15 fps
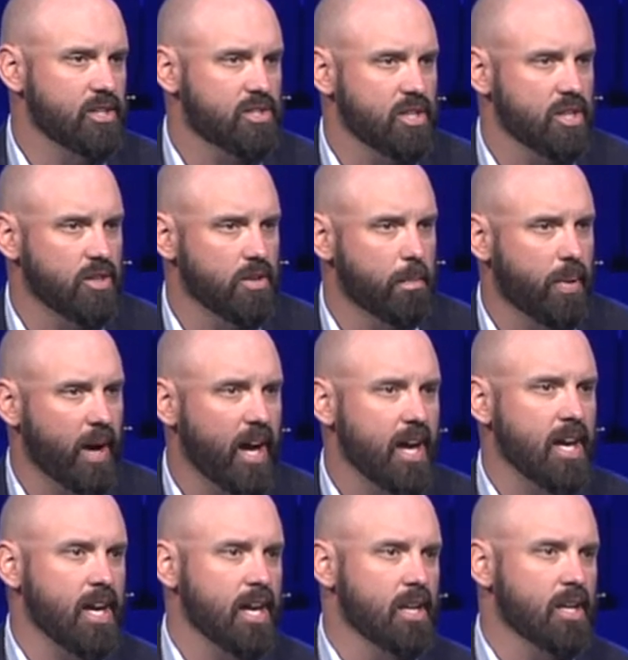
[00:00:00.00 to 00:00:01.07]
see the
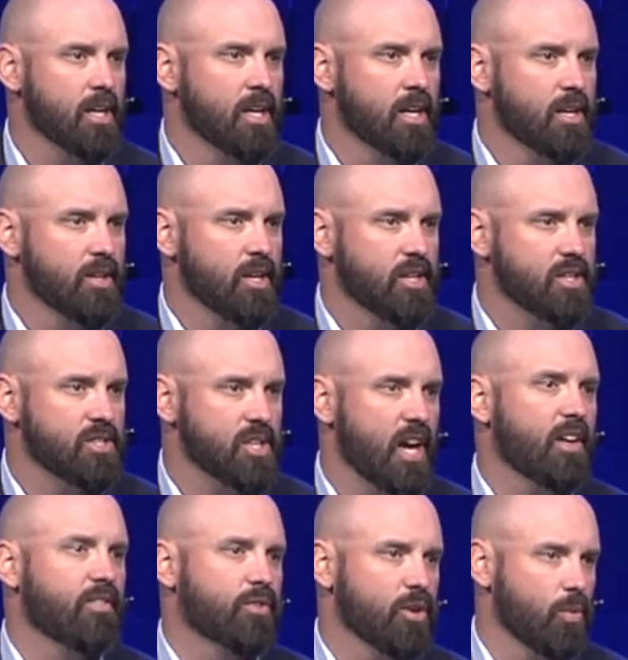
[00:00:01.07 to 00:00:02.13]
pain that is
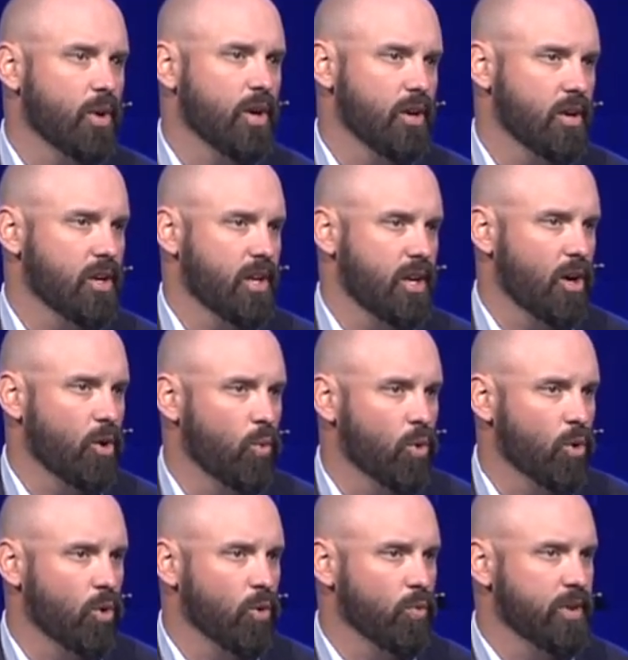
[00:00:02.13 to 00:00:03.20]
everywhere in our
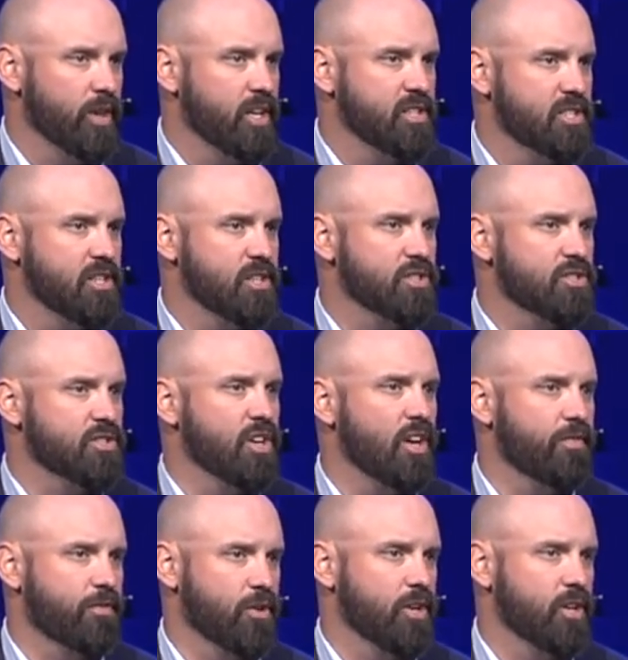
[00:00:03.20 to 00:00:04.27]
world, when they see the
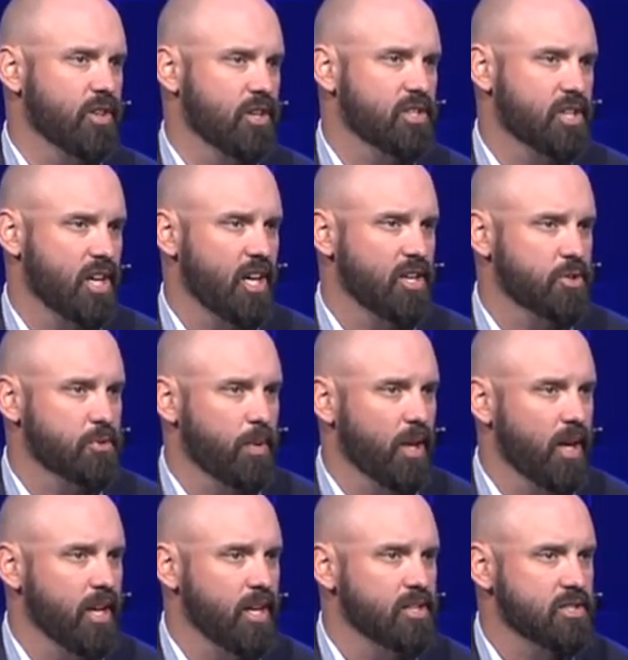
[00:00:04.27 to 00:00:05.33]
suffering that takes
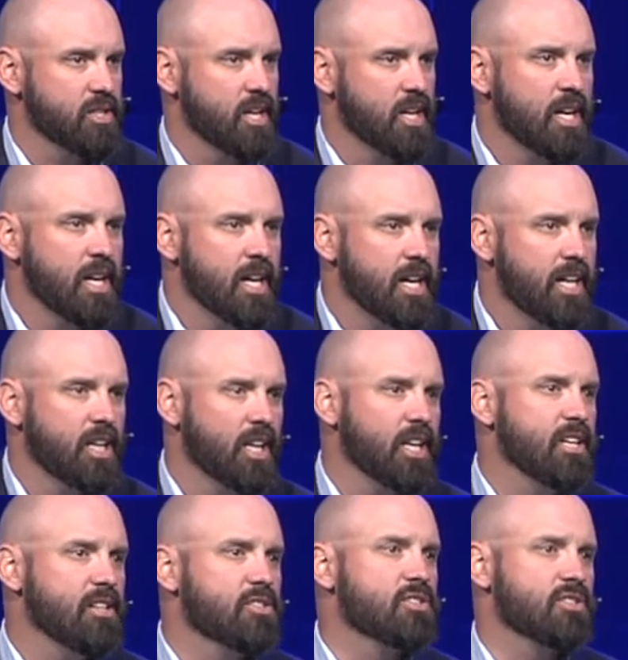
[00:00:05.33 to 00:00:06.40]
place, it
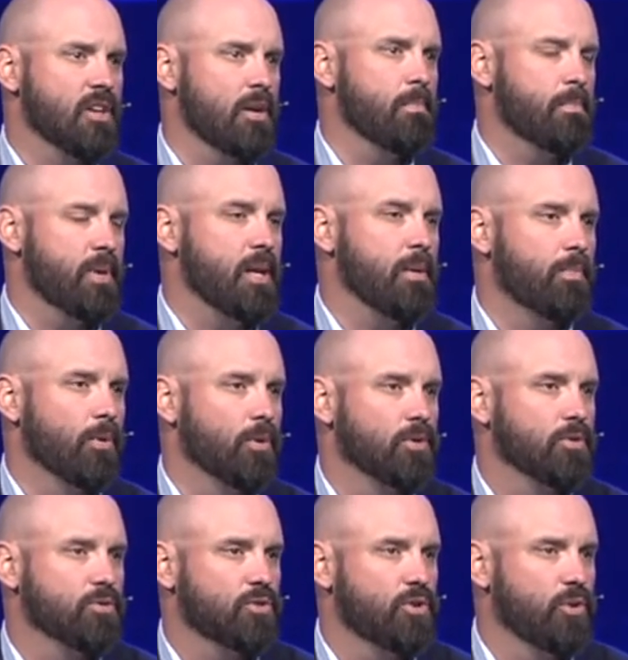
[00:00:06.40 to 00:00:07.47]
leads some
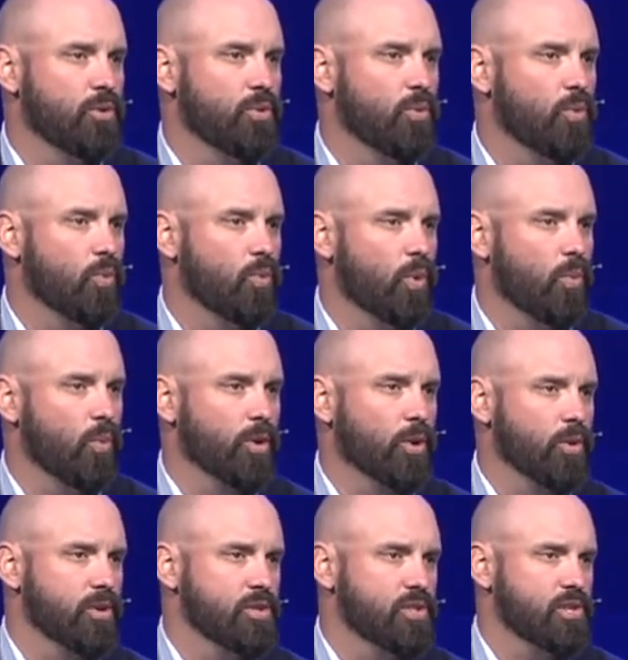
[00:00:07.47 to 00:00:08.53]
people to what we're
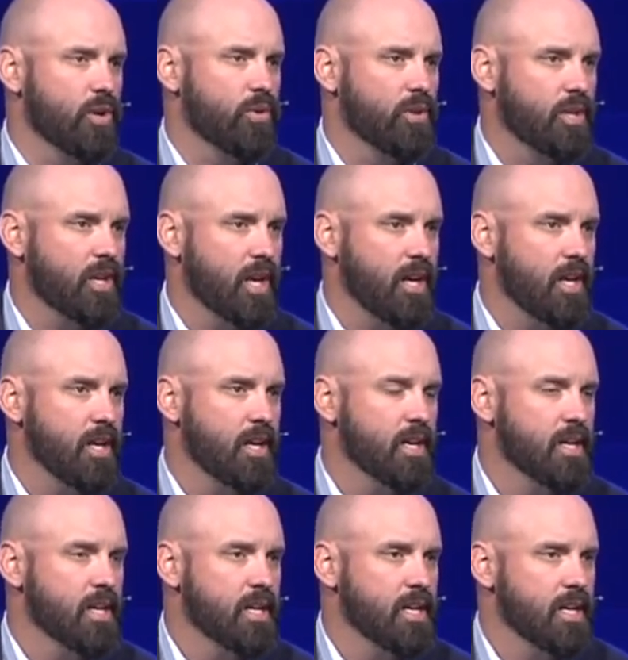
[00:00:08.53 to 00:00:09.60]
going to show today
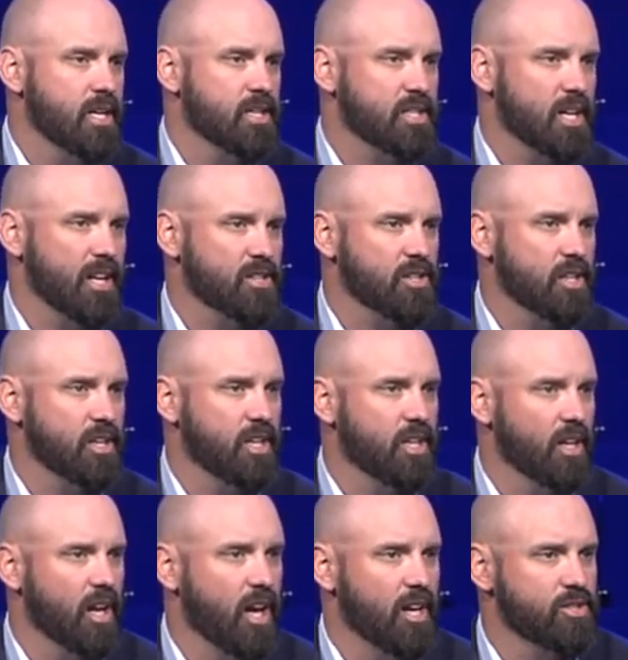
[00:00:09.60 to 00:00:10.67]
is actually an
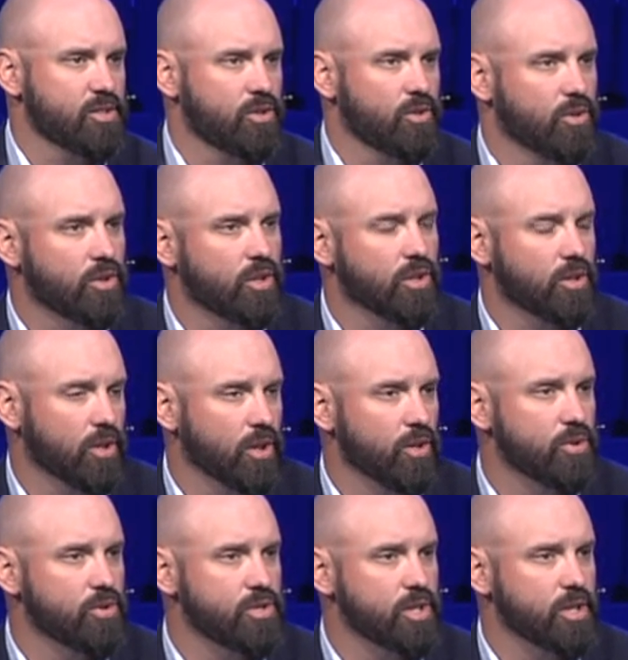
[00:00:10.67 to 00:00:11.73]
illogical
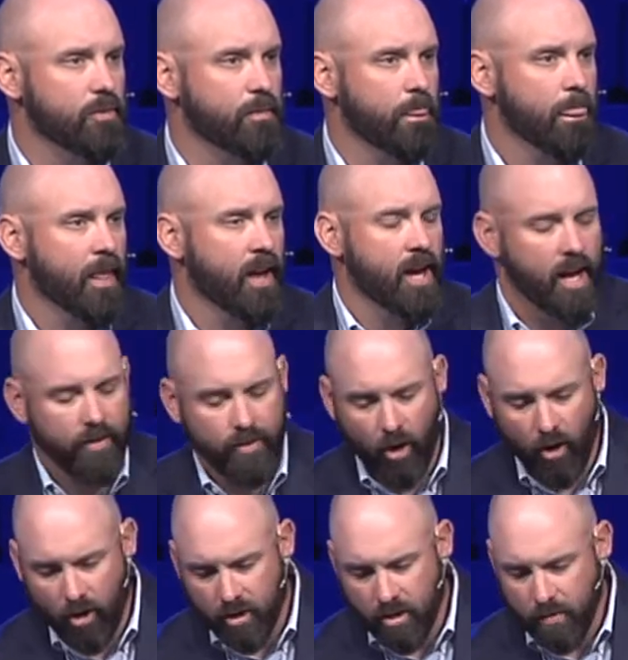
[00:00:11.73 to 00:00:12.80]
conclusion. And the
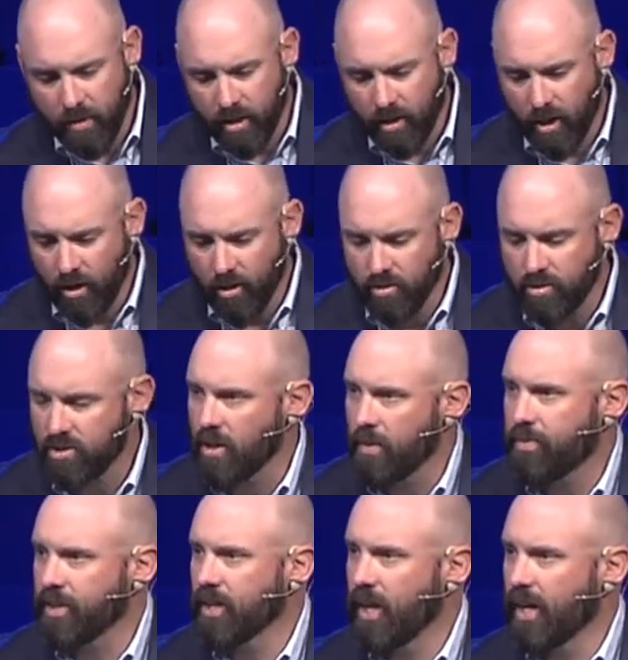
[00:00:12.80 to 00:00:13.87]
argument goes
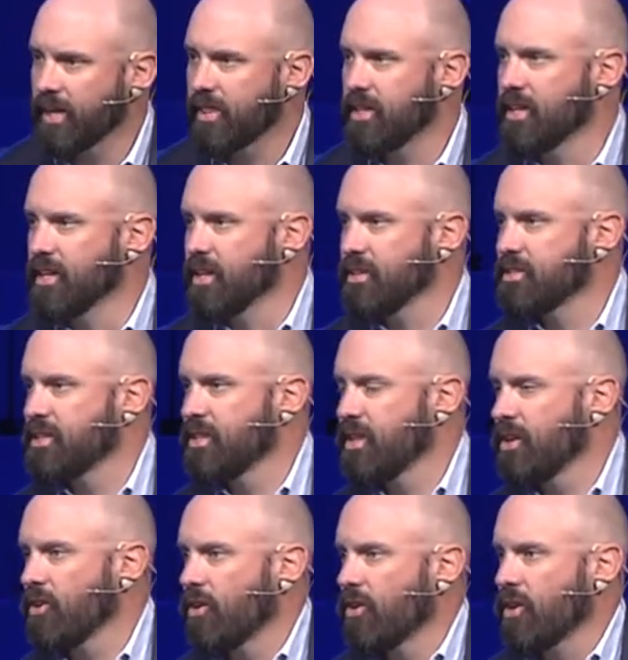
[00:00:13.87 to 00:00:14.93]
something like this, and
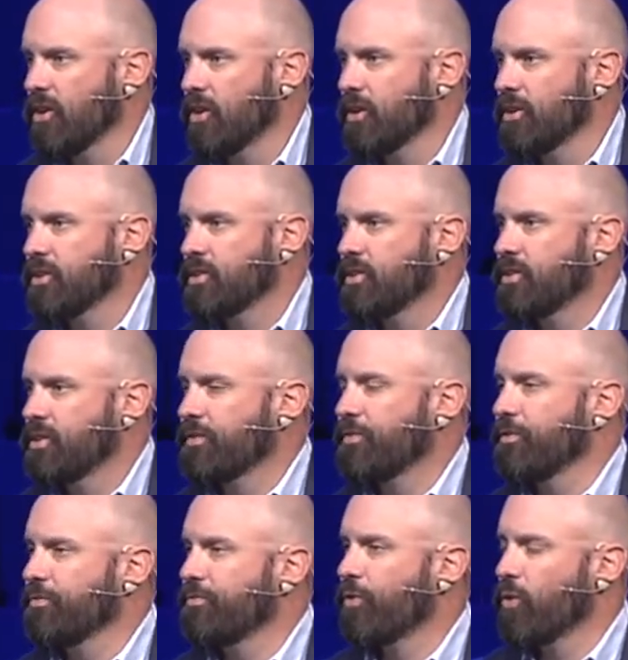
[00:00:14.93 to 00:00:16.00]
there are
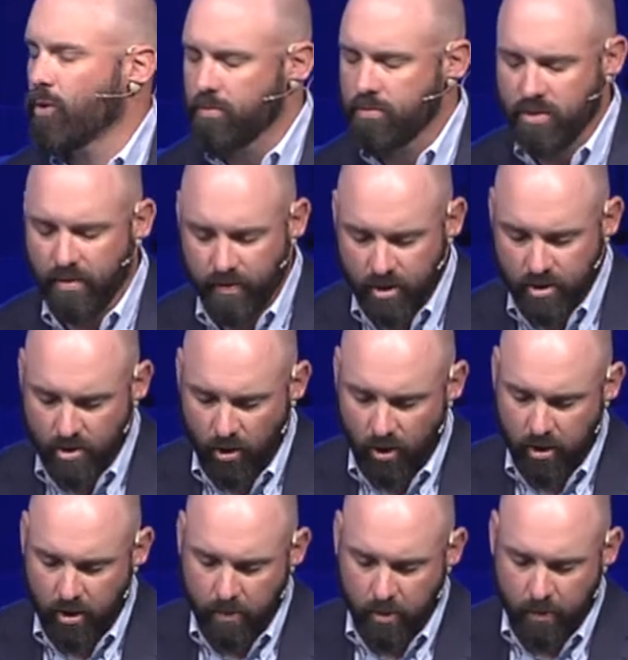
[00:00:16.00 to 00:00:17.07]
different forms of this
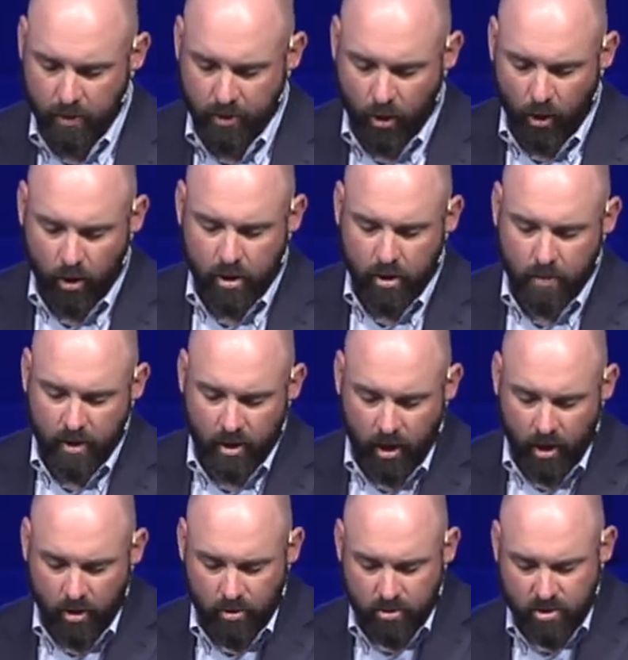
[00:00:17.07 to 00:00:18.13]
argument, but the argument
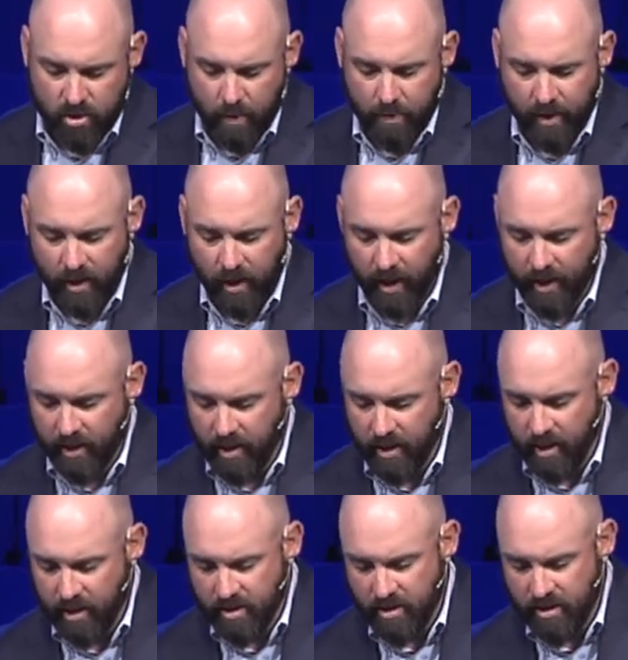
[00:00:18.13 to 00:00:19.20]
goes something like
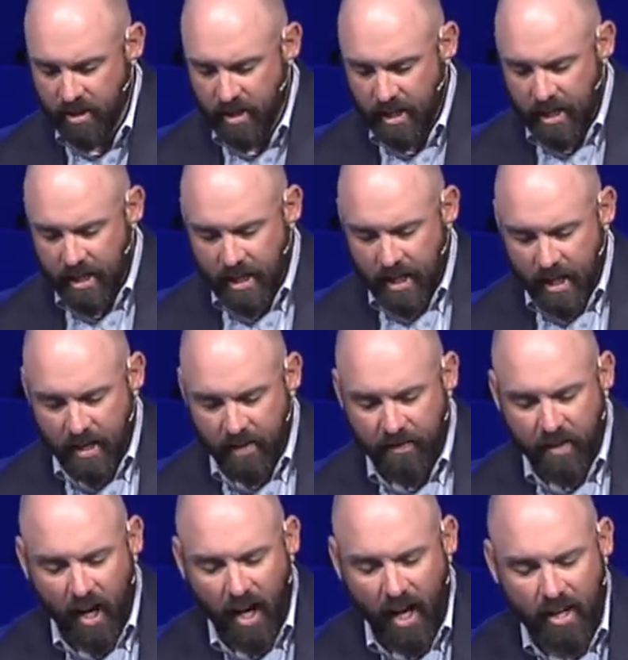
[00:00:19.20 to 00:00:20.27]
this
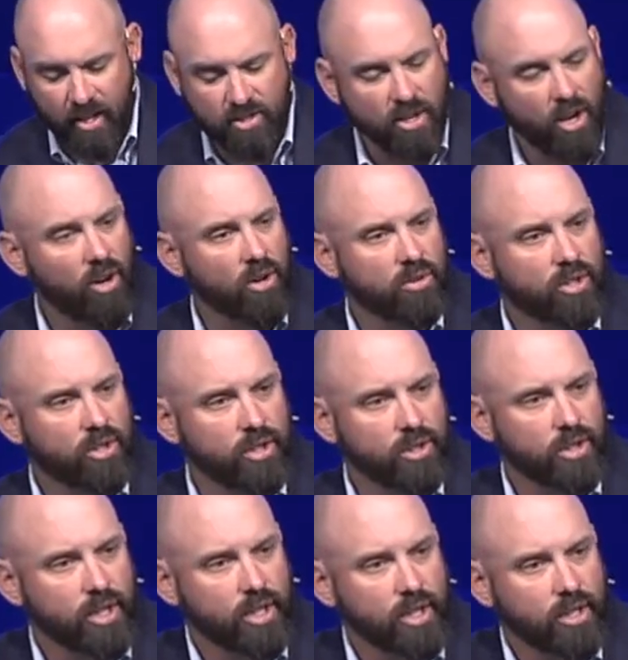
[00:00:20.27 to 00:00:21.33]
If God is all
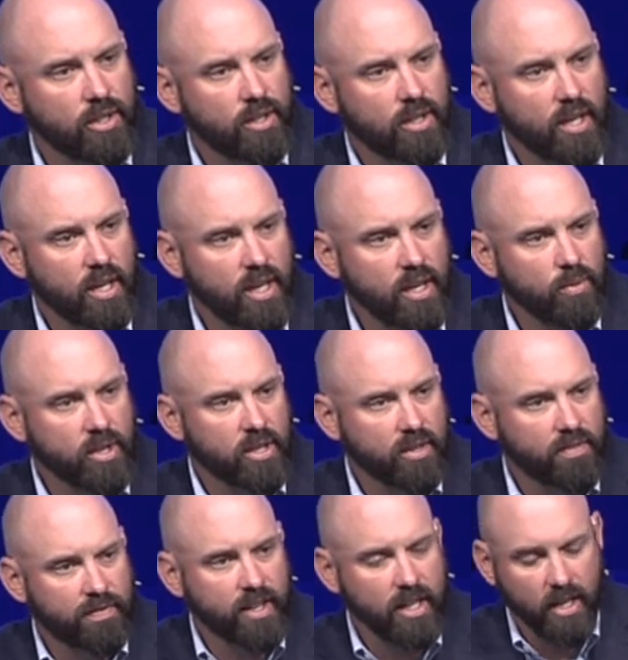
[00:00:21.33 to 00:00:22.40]
good, he would
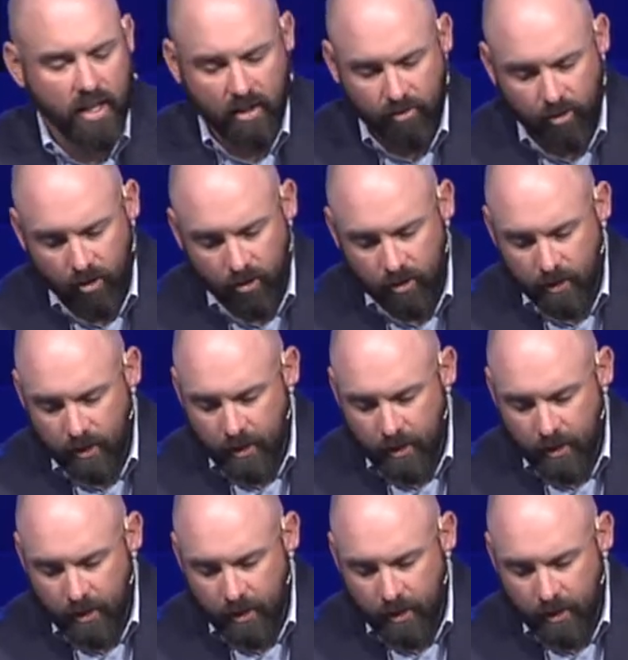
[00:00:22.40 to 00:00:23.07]
defeat evil.